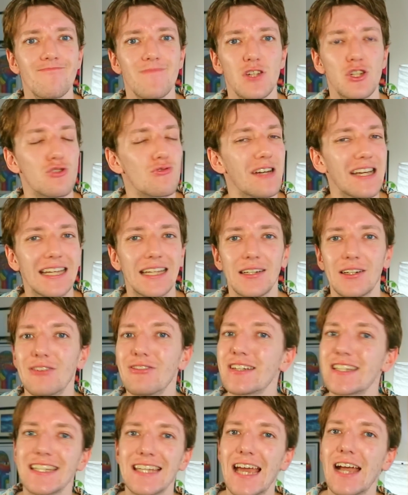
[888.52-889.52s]
trick
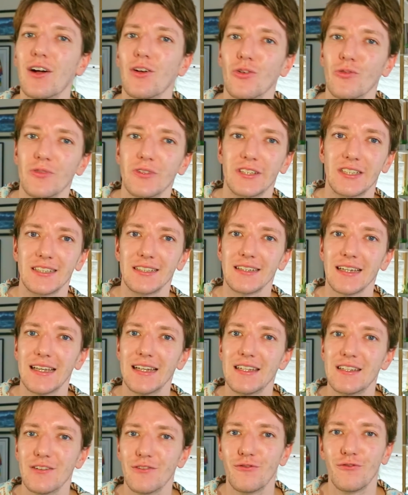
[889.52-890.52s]
ourselves
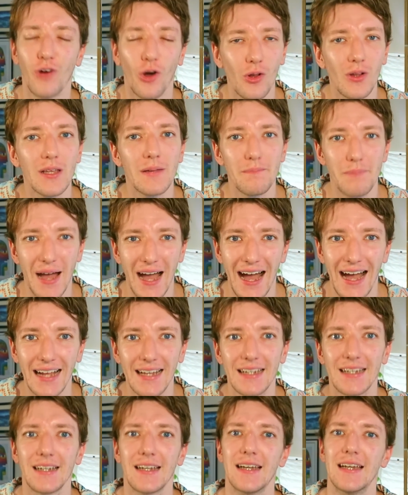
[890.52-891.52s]
into falling back